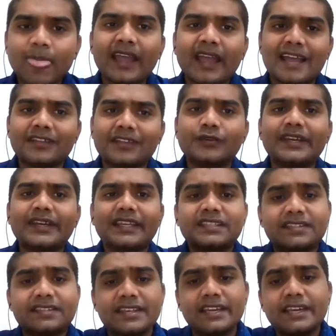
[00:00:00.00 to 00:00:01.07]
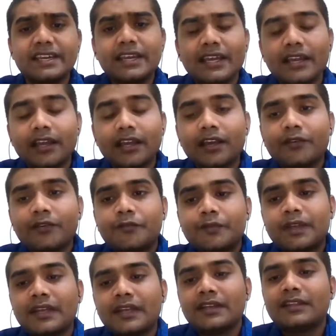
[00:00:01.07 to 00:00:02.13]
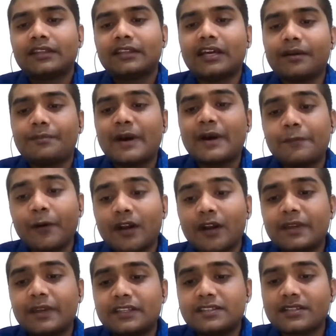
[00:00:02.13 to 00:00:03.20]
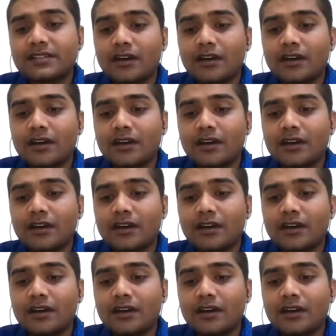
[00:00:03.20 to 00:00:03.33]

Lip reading: As we can see, the performance